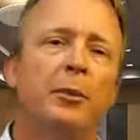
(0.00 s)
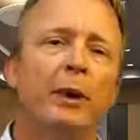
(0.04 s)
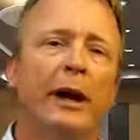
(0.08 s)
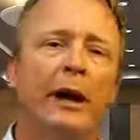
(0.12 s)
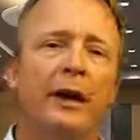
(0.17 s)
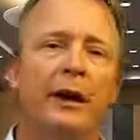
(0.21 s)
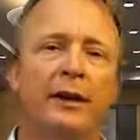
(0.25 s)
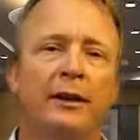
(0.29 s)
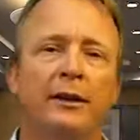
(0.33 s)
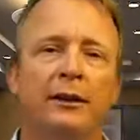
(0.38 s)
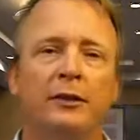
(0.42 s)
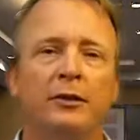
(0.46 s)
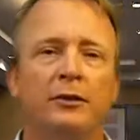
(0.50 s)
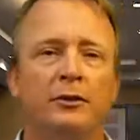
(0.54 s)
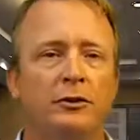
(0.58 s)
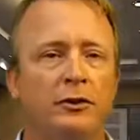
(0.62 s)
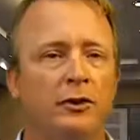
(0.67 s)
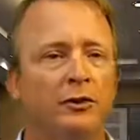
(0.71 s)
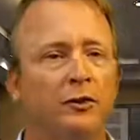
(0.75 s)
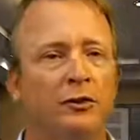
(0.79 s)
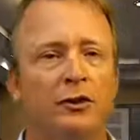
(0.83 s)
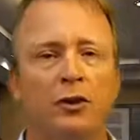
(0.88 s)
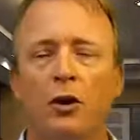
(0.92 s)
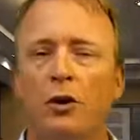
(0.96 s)
But
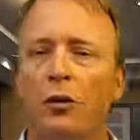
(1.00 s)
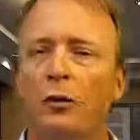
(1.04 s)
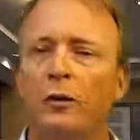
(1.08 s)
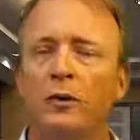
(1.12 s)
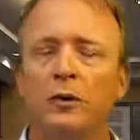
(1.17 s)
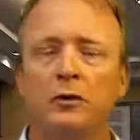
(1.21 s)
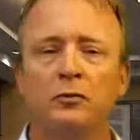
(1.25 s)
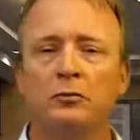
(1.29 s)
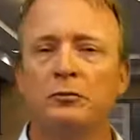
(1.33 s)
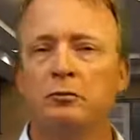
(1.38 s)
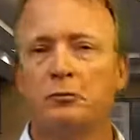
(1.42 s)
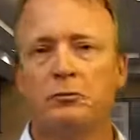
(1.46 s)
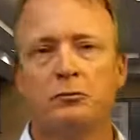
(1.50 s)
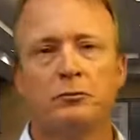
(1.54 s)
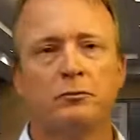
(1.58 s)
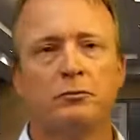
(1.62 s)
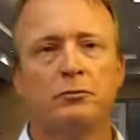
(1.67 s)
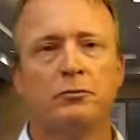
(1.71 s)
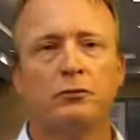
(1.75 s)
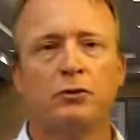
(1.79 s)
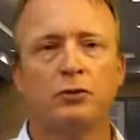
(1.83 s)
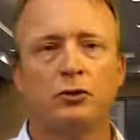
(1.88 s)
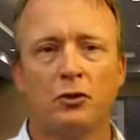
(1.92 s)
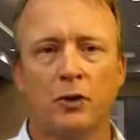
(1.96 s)
just go and
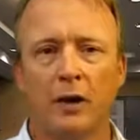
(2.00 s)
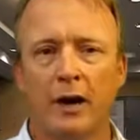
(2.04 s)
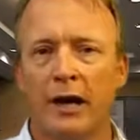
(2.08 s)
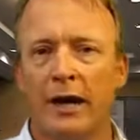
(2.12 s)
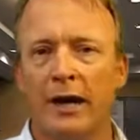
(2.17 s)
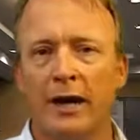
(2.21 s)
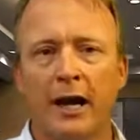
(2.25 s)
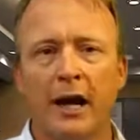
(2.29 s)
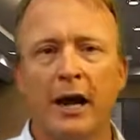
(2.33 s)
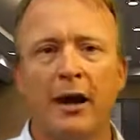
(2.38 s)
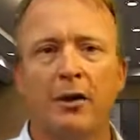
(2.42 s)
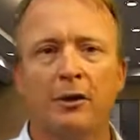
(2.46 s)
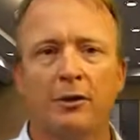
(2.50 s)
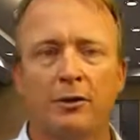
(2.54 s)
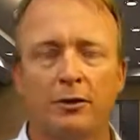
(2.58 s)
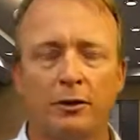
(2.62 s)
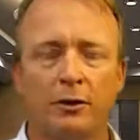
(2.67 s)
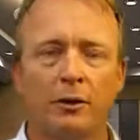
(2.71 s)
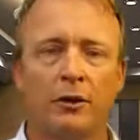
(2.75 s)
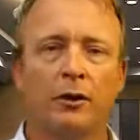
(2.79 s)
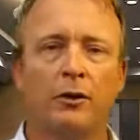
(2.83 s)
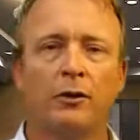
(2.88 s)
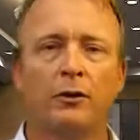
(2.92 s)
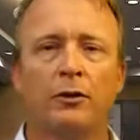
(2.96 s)
try it out.
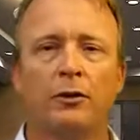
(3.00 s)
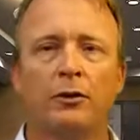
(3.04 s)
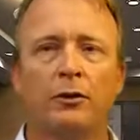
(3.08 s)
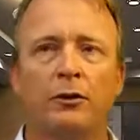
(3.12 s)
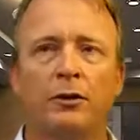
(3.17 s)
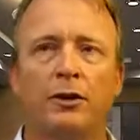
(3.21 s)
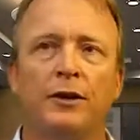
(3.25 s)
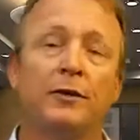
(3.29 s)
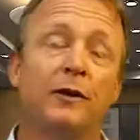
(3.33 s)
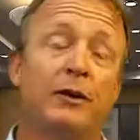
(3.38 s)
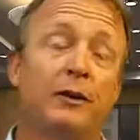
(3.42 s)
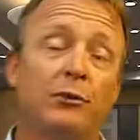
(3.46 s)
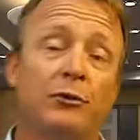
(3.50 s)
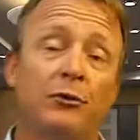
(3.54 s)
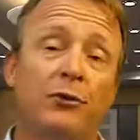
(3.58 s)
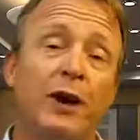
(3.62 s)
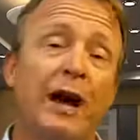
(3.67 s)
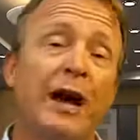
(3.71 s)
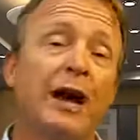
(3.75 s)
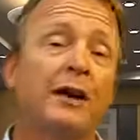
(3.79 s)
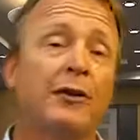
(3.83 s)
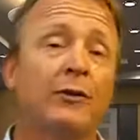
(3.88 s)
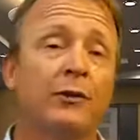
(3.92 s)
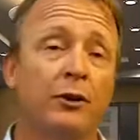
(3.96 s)
You know, there's even
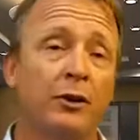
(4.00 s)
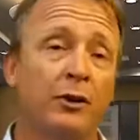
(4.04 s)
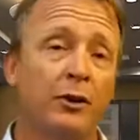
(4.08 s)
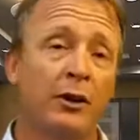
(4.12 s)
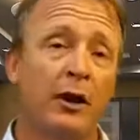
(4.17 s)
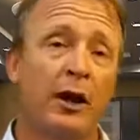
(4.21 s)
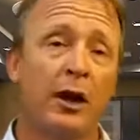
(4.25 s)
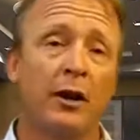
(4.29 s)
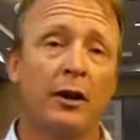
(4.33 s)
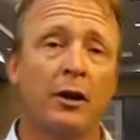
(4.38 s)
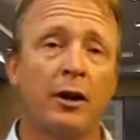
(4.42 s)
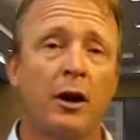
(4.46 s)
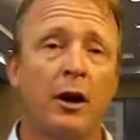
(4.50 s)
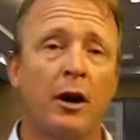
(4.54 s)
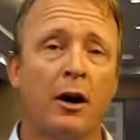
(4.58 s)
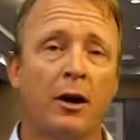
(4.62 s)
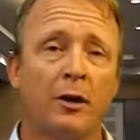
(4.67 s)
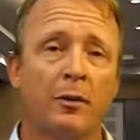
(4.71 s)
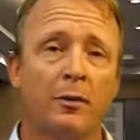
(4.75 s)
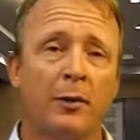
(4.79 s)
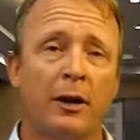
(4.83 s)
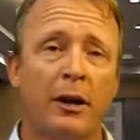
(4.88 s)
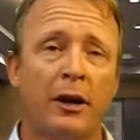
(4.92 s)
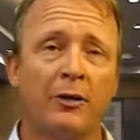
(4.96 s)

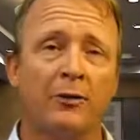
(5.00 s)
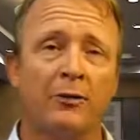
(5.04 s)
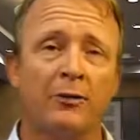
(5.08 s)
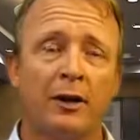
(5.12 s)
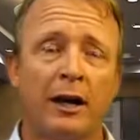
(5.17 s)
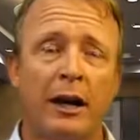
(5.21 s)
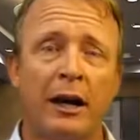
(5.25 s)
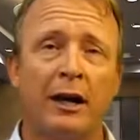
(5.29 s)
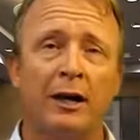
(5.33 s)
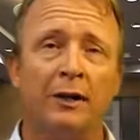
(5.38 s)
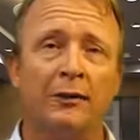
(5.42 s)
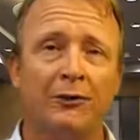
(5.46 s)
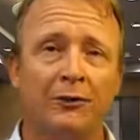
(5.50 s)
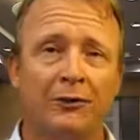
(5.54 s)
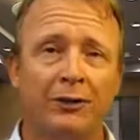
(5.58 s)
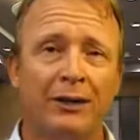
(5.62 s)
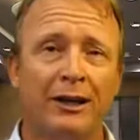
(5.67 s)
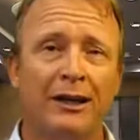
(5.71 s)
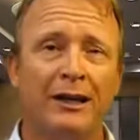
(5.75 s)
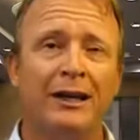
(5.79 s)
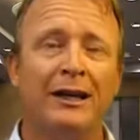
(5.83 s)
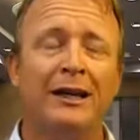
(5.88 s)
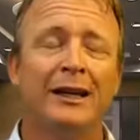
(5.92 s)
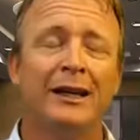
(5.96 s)
fiverr.com, F I
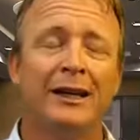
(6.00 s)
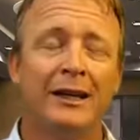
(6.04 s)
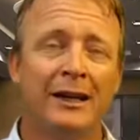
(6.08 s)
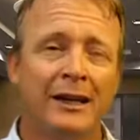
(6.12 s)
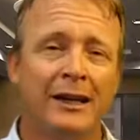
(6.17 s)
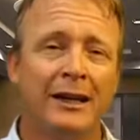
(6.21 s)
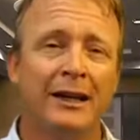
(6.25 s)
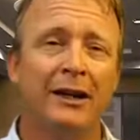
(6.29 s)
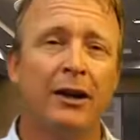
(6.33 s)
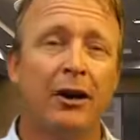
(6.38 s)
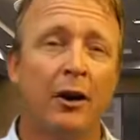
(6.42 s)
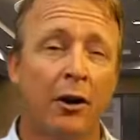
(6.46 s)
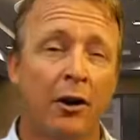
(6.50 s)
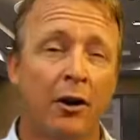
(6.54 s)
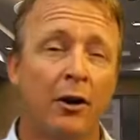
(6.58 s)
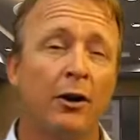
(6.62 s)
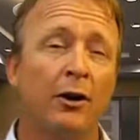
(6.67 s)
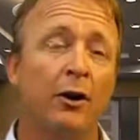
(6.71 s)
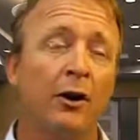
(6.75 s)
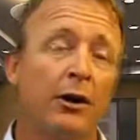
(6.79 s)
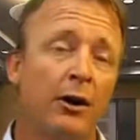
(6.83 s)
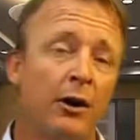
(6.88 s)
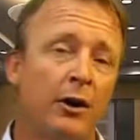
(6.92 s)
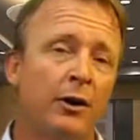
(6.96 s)
V E
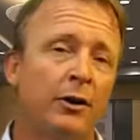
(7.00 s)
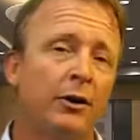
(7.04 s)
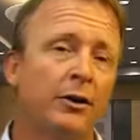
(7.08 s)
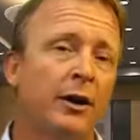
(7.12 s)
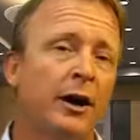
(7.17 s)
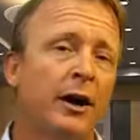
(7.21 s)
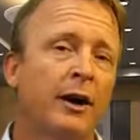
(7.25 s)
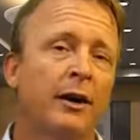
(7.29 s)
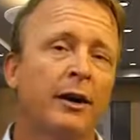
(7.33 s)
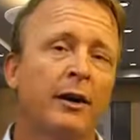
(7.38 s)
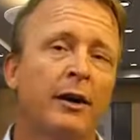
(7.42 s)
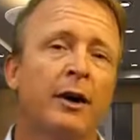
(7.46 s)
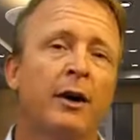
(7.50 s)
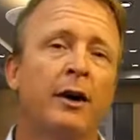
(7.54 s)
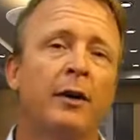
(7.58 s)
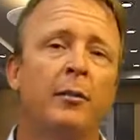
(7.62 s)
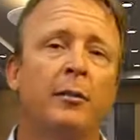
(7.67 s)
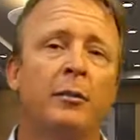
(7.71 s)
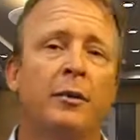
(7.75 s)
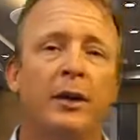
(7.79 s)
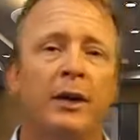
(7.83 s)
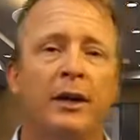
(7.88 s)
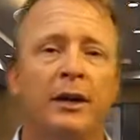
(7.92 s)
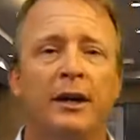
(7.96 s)
R
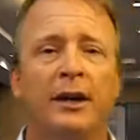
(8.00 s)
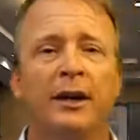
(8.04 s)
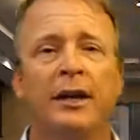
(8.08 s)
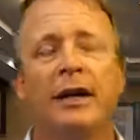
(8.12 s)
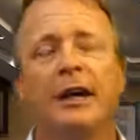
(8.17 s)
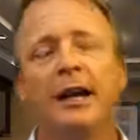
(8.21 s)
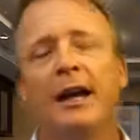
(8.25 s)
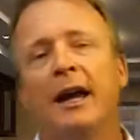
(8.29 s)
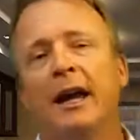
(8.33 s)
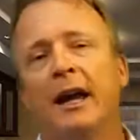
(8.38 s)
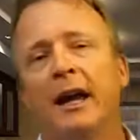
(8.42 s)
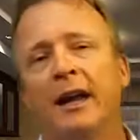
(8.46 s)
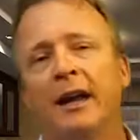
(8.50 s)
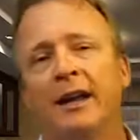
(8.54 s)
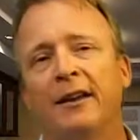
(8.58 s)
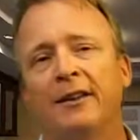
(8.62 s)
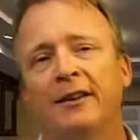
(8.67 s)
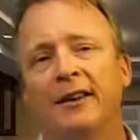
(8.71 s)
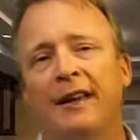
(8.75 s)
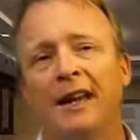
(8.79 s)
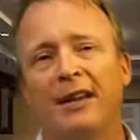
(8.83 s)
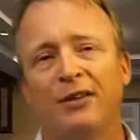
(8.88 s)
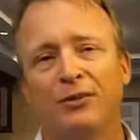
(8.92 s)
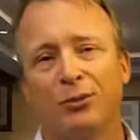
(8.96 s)
R.com.
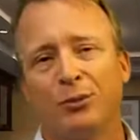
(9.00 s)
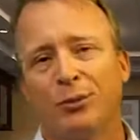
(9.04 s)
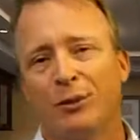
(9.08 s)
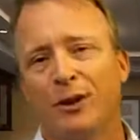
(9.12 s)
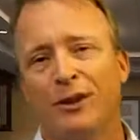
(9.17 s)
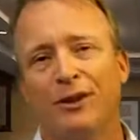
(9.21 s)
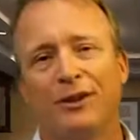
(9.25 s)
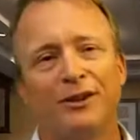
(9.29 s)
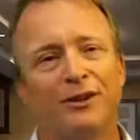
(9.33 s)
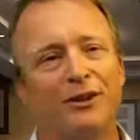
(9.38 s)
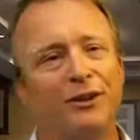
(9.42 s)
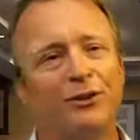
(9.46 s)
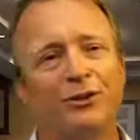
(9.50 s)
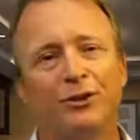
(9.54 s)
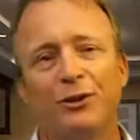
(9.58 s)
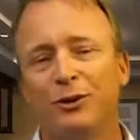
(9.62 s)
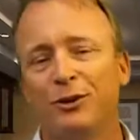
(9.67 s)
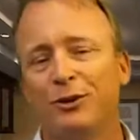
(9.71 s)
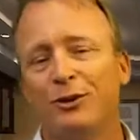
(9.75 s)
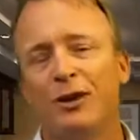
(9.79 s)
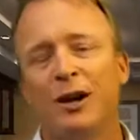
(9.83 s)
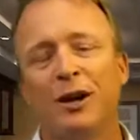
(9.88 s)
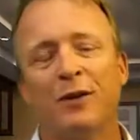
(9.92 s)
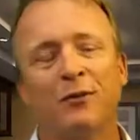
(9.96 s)
And that's where you
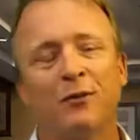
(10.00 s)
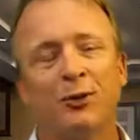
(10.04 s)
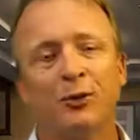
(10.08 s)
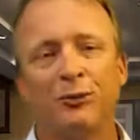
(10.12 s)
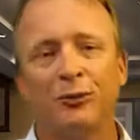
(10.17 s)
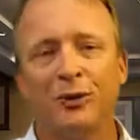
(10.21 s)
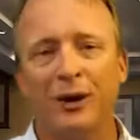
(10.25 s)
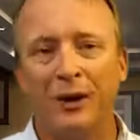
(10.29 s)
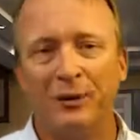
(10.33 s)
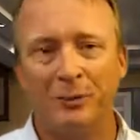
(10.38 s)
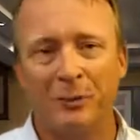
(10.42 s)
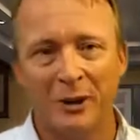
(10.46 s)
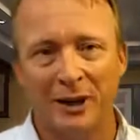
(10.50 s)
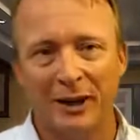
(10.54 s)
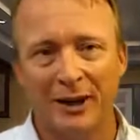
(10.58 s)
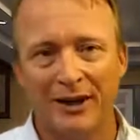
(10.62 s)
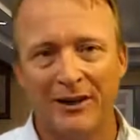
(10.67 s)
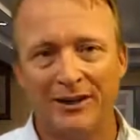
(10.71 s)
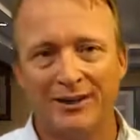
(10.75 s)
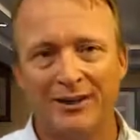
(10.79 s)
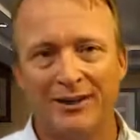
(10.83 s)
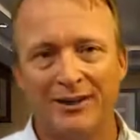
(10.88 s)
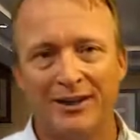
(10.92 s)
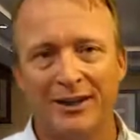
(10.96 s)
do a job for five
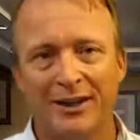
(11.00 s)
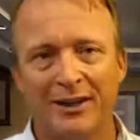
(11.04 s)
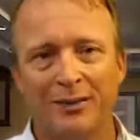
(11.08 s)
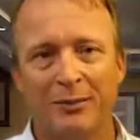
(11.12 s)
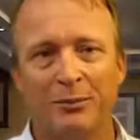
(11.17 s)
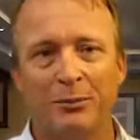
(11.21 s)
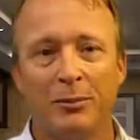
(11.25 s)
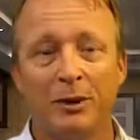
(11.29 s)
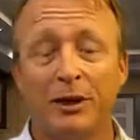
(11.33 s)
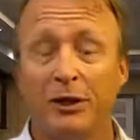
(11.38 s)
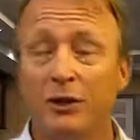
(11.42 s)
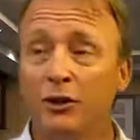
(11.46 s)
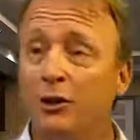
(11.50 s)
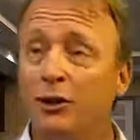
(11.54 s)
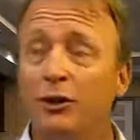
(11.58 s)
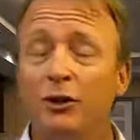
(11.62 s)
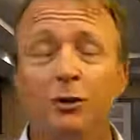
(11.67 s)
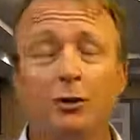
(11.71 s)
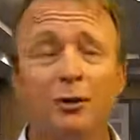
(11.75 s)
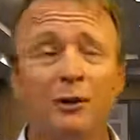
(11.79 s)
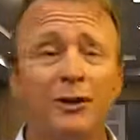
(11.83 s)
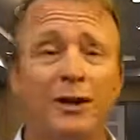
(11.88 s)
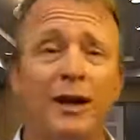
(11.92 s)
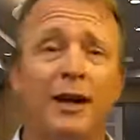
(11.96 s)
bucks. But you
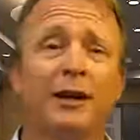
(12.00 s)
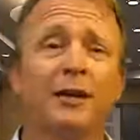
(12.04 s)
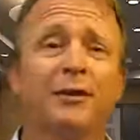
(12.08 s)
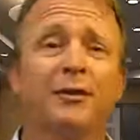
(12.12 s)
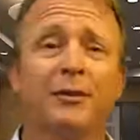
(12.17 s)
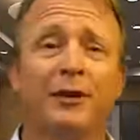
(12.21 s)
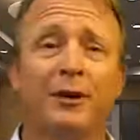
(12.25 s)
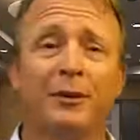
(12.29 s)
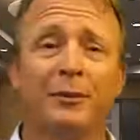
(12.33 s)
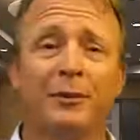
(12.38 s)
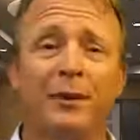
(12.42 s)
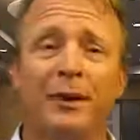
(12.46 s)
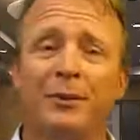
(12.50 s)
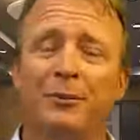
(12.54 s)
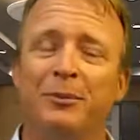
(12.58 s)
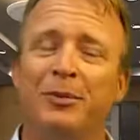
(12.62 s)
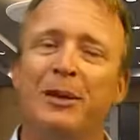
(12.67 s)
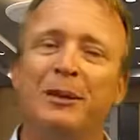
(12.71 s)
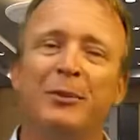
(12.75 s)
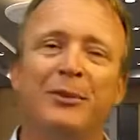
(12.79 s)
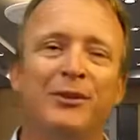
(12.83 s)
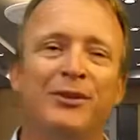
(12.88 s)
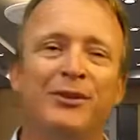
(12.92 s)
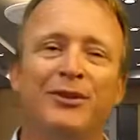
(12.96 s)
can do a ton of them. And
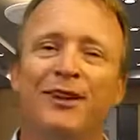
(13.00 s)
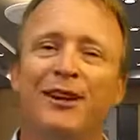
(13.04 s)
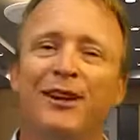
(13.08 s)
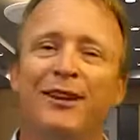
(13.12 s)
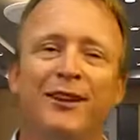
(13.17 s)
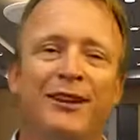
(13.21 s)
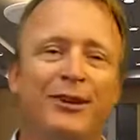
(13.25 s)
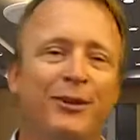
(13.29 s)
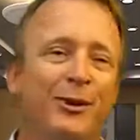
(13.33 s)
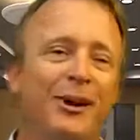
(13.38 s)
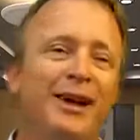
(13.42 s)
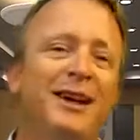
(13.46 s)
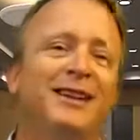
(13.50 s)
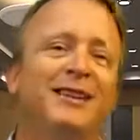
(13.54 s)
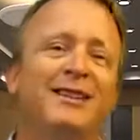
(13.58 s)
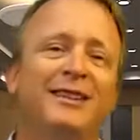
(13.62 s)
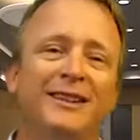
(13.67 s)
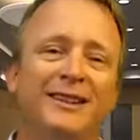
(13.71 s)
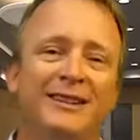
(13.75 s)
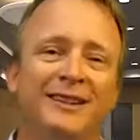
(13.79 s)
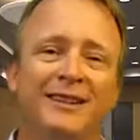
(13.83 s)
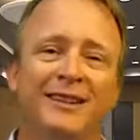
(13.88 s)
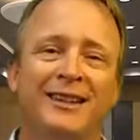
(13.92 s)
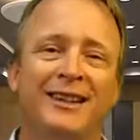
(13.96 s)
people sell the
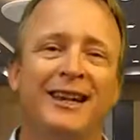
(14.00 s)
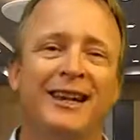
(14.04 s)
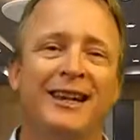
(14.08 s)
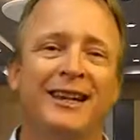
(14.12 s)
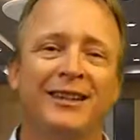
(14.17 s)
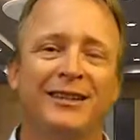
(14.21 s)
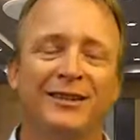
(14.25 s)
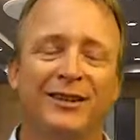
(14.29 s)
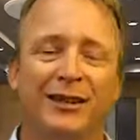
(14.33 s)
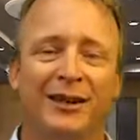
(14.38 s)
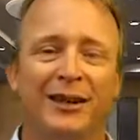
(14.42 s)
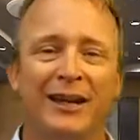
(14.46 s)
craziest things.